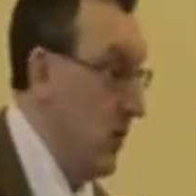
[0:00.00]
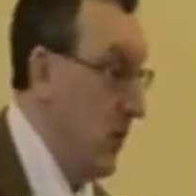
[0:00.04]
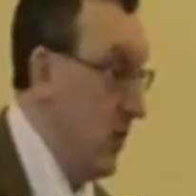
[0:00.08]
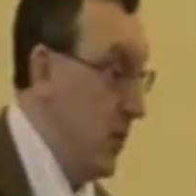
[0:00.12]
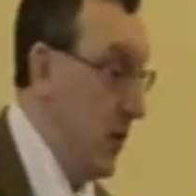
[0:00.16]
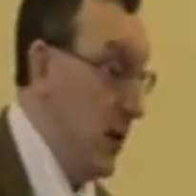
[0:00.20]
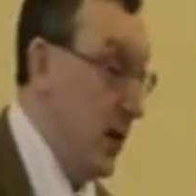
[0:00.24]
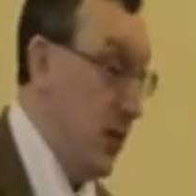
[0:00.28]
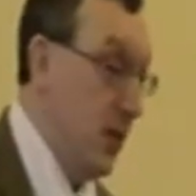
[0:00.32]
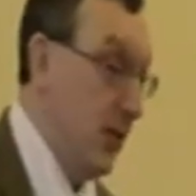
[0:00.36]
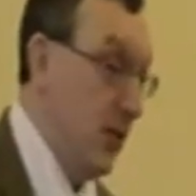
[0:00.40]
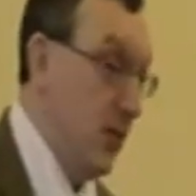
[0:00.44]
To
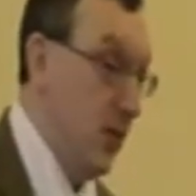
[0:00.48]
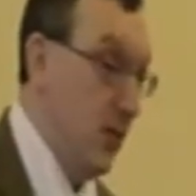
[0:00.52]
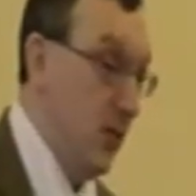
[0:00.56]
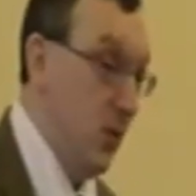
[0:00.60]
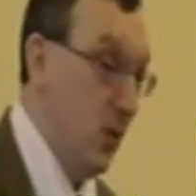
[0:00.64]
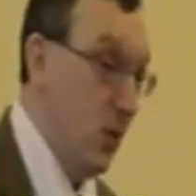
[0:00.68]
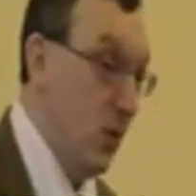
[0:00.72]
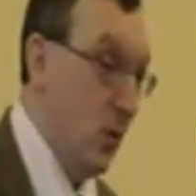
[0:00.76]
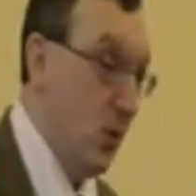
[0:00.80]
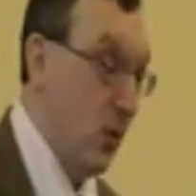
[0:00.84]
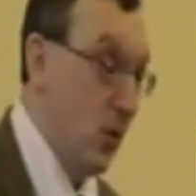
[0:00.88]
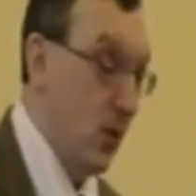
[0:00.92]
be
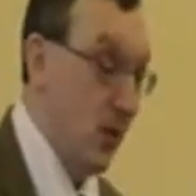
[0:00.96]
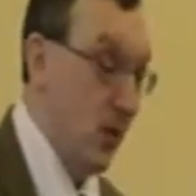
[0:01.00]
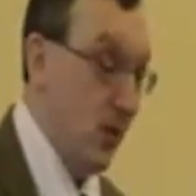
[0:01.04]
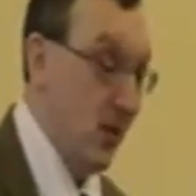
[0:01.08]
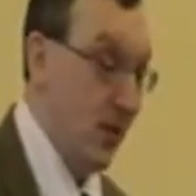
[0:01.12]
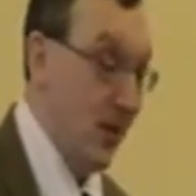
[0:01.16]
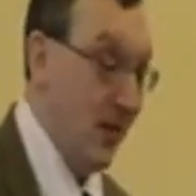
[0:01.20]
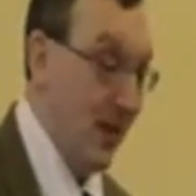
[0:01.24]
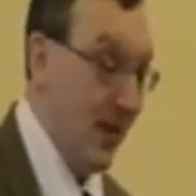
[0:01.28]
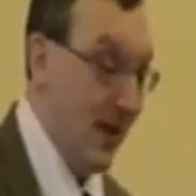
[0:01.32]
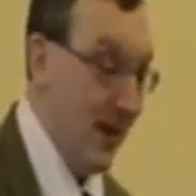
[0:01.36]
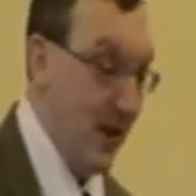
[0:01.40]
even
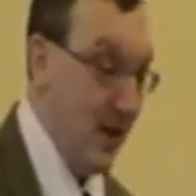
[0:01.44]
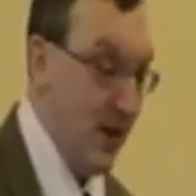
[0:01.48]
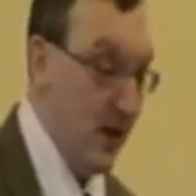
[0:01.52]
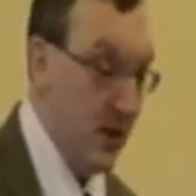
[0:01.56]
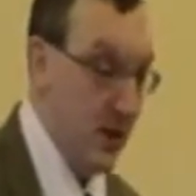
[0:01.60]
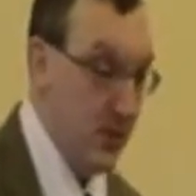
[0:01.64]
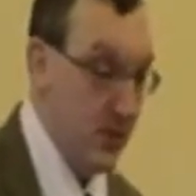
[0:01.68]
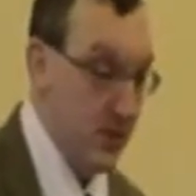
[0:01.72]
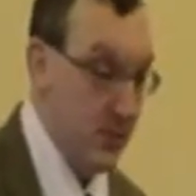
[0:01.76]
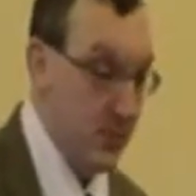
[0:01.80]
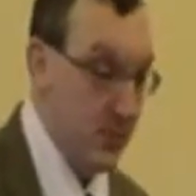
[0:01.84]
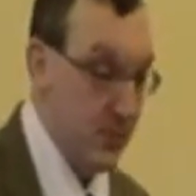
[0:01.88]
more
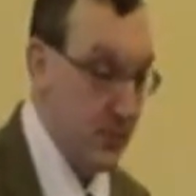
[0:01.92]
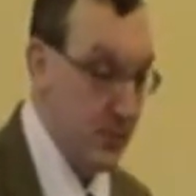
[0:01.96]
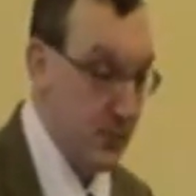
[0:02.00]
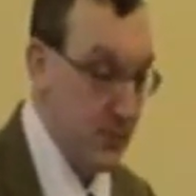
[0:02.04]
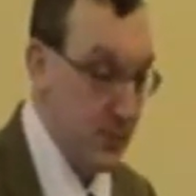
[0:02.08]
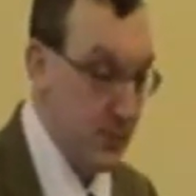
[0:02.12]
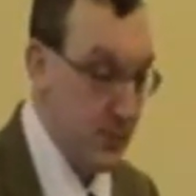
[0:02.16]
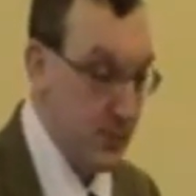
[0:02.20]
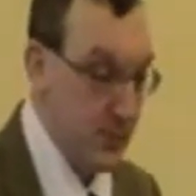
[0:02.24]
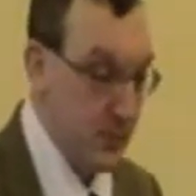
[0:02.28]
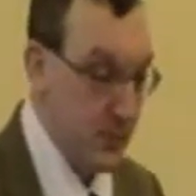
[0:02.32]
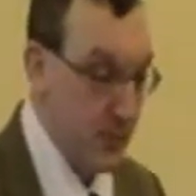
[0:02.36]

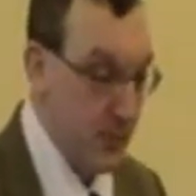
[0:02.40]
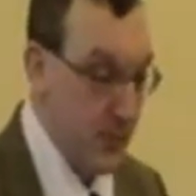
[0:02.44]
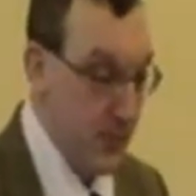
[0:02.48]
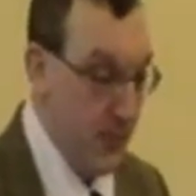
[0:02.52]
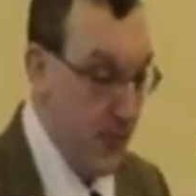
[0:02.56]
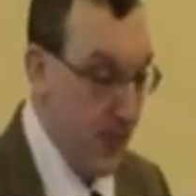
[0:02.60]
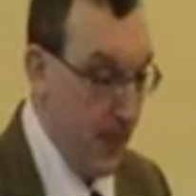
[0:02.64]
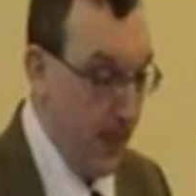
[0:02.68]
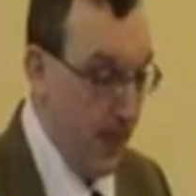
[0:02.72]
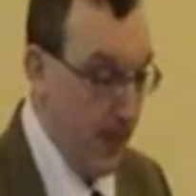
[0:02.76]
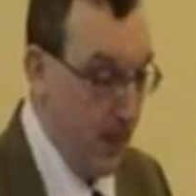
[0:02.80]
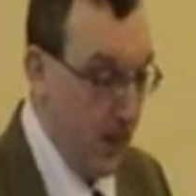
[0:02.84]
clear,
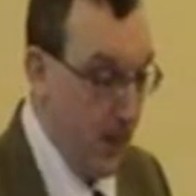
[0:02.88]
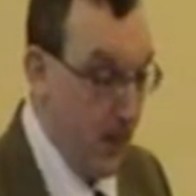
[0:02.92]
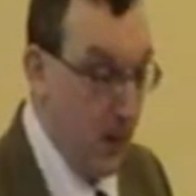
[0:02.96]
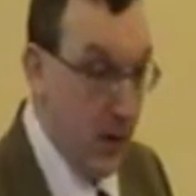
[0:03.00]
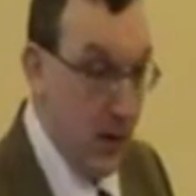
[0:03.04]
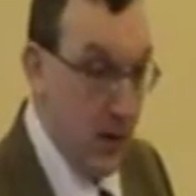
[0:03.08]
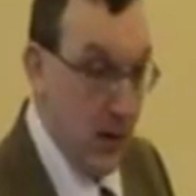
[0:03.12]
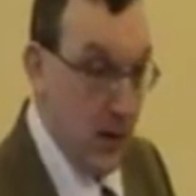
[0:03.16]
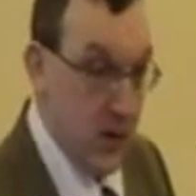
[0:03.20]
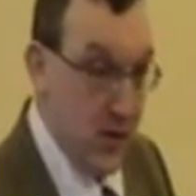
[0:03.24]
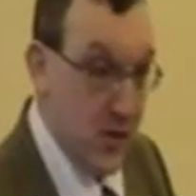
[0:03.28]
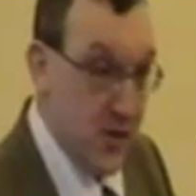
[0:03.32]

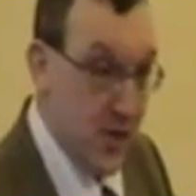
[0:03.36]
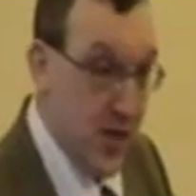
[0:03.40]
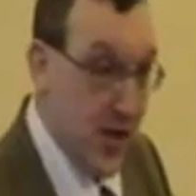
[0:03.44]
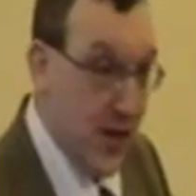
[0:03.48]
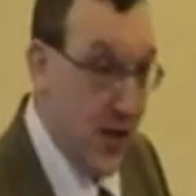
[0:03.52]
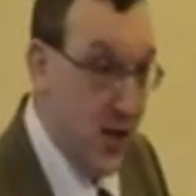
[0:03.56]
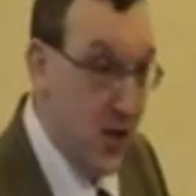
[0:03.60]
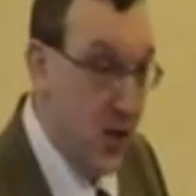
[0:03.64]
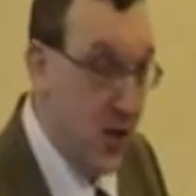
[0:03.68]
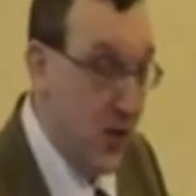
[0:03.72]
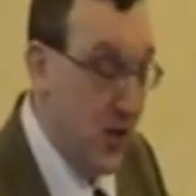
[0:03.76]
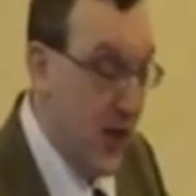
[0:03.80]

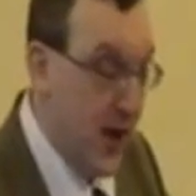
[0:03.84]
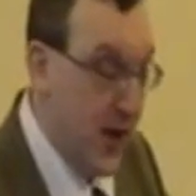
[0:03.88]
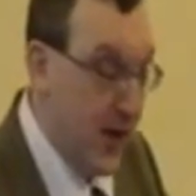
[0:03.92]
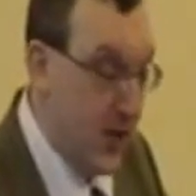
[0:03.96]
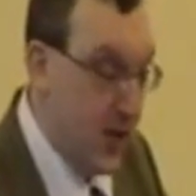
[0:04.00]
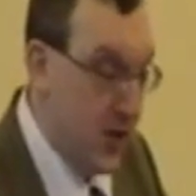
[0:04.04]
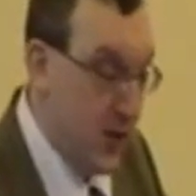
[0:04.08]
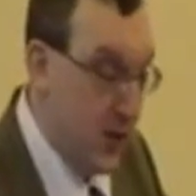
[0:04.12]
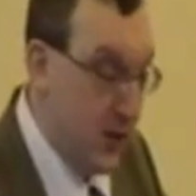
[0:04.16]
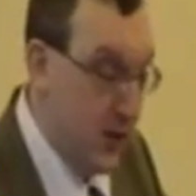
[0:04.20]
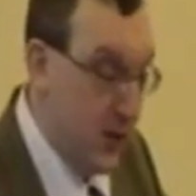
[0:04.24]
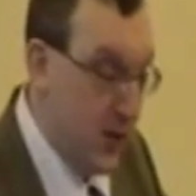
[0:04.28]

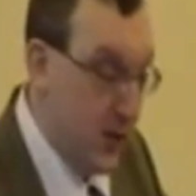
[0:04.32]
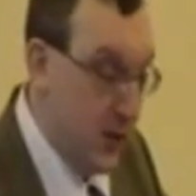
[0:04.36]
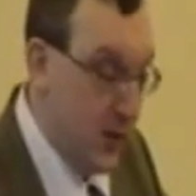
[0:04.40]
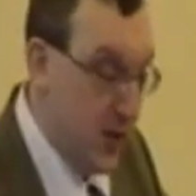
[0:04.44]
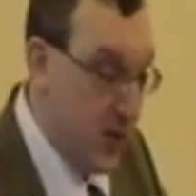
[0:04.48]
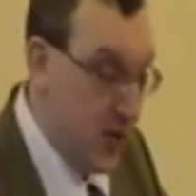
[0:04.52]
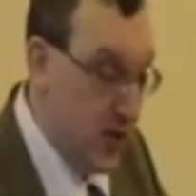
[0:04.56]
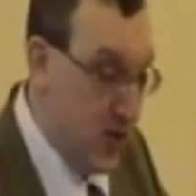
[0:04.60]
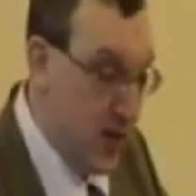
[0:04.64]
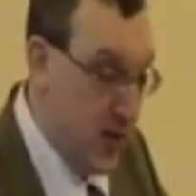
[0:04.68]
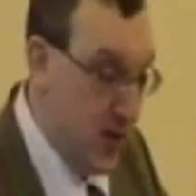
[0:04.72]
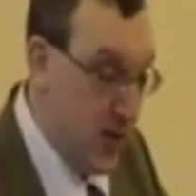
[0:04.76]
satisfaction
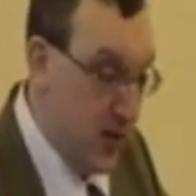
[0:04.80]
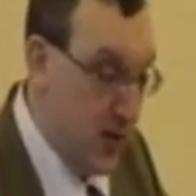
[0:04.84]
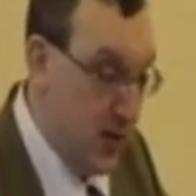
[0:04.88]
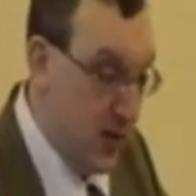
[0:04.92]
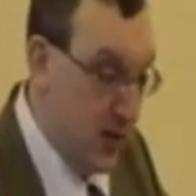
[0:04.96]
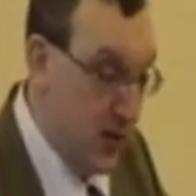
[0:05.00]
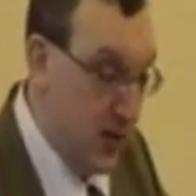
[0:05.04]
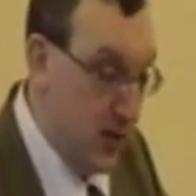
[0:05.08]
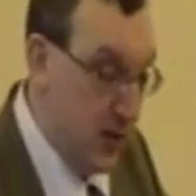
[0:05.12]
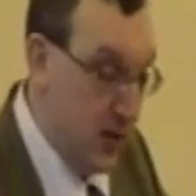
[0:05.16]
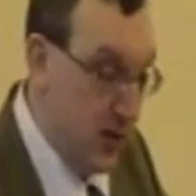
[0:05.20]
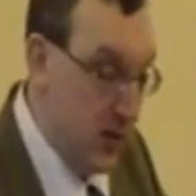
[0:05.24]
for
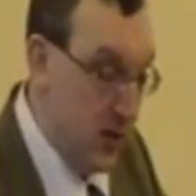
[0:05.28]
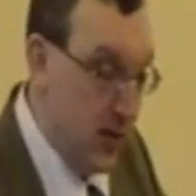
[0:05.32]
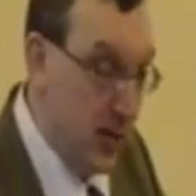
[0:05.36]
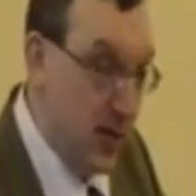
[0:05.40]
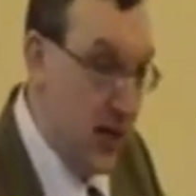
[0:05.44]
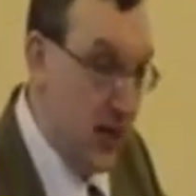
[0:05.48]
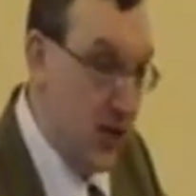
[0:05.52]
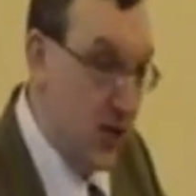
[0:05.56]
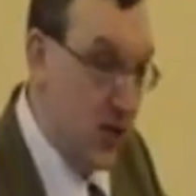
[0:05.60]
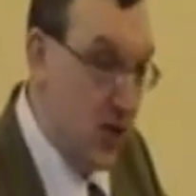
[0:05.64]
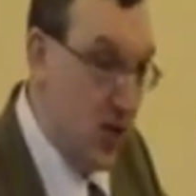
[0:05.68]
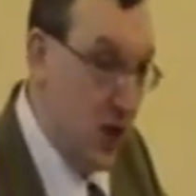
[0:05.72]
sin
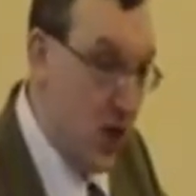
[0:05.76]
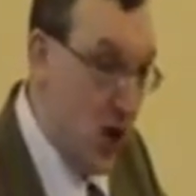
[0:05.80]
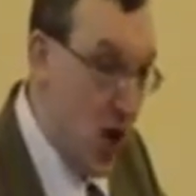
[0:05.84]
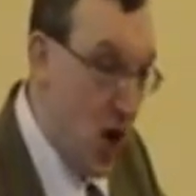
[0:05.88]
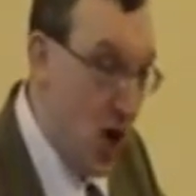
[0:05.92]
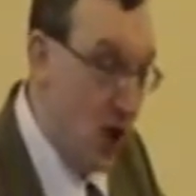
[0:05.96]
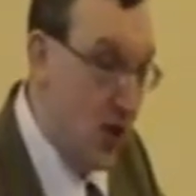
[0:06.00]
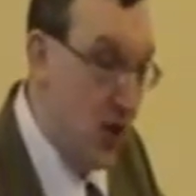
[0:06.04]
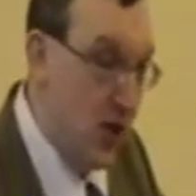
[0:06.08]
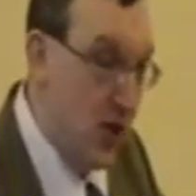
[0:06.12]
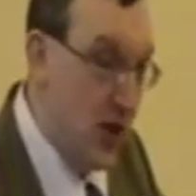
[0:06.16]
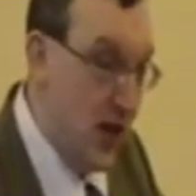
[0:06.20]
is
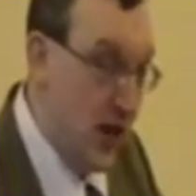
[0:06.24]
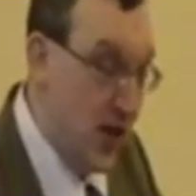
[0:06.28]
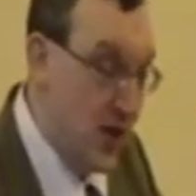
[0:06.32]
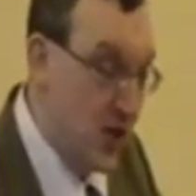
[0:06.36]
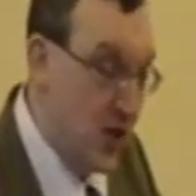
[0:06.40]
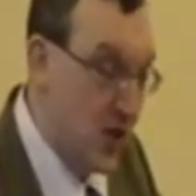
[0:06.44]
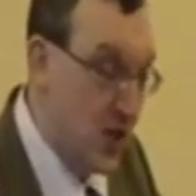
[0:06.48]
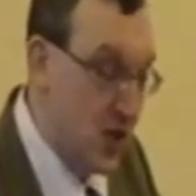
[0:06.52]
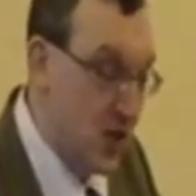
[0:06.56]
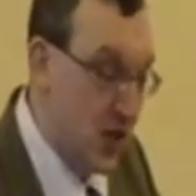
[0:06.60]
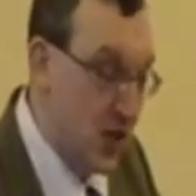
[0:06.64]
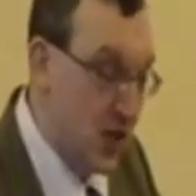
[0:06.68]
not
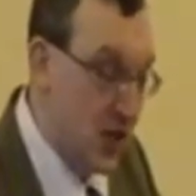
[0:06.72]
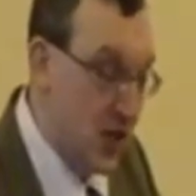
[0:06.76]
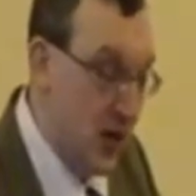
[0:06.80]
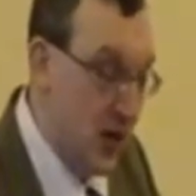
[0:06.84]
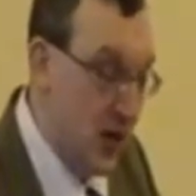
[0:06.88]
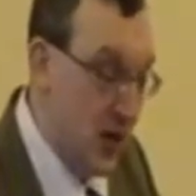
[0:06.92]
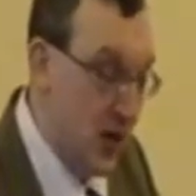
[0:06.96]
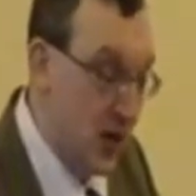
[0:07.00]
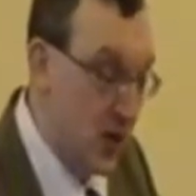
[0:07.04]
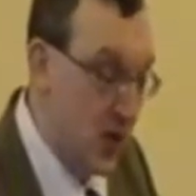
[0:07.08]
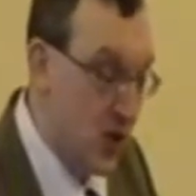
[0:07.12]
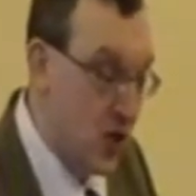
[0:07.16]

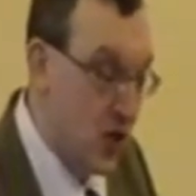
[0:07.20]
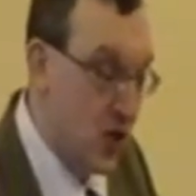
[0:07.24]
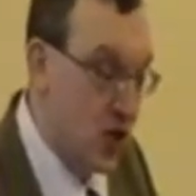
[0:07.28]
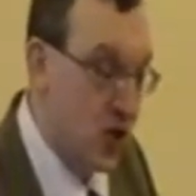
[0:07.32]
necessary